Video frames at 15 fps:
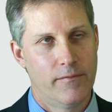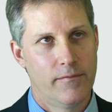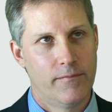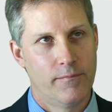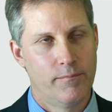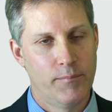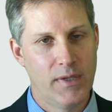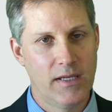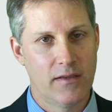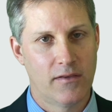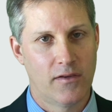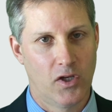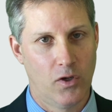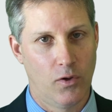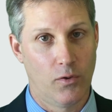meet the
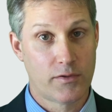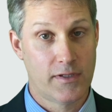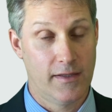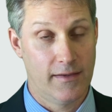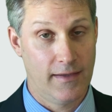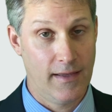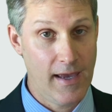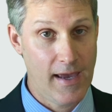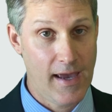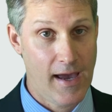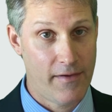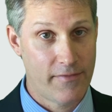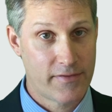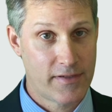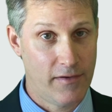goals that they have
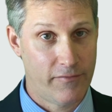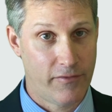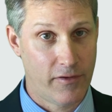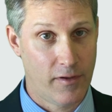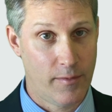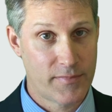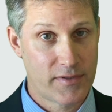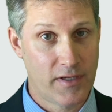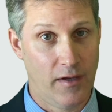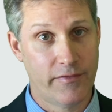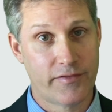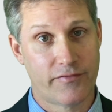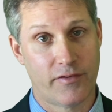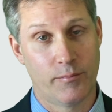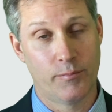set for themselves
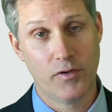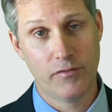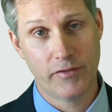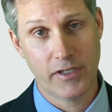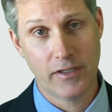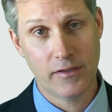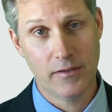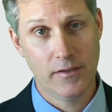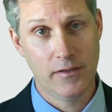for moving.